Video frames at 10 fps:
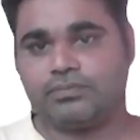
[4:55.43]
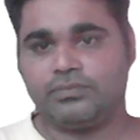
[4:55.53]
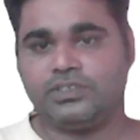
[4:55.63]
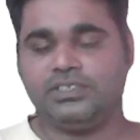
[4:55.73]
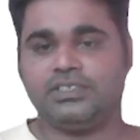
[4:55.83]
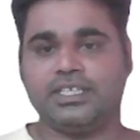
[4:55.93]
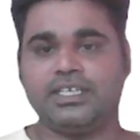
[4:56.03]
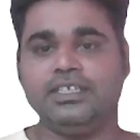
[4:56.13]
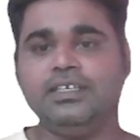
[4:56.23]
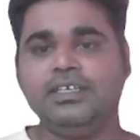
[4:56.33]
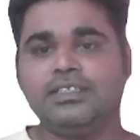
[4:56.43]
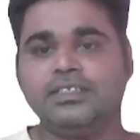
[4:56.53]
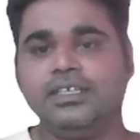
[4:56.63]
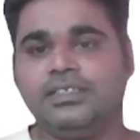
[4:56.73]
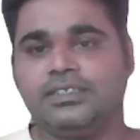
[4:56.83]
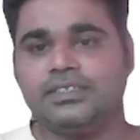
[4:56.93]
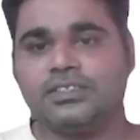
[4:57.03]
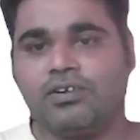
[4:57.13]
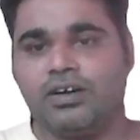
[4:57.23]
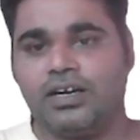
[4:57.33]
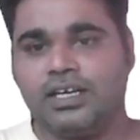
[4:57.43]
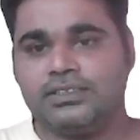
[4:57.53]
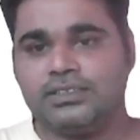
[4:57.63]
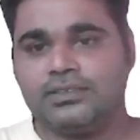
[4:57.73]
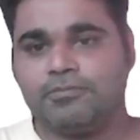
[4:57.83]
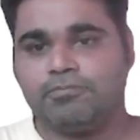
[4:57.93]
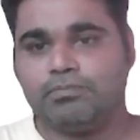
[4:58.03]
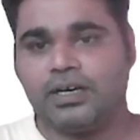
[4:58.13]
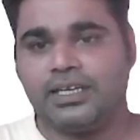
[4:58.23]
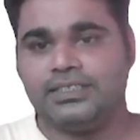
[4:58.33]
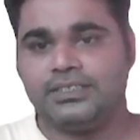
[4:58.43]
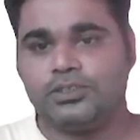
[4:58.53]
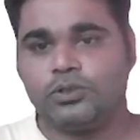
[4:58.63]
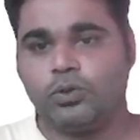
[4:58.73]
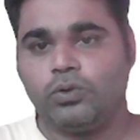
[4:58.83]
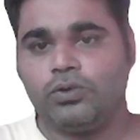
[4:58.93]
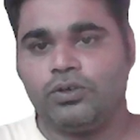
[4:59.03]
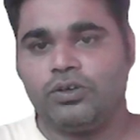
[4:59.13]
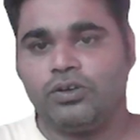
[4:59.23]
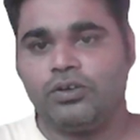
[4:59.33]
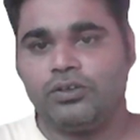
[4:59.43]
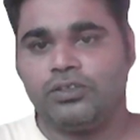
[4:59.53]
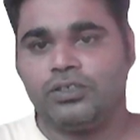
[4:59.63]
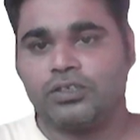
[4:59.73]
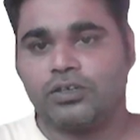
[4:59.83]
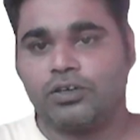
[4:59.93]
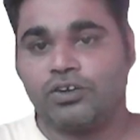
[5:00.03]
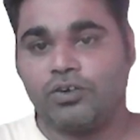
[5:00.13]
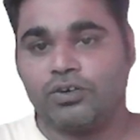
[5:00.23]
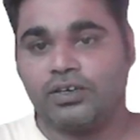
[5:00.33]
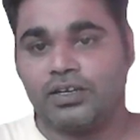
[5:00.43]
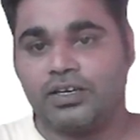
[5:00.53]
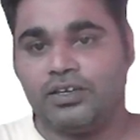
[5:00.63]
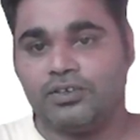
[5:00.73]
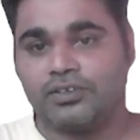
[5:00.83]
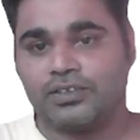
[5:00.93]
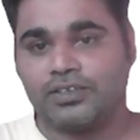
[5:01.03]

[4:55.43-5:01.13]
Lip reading: is taken, then it is called as mitochondrion.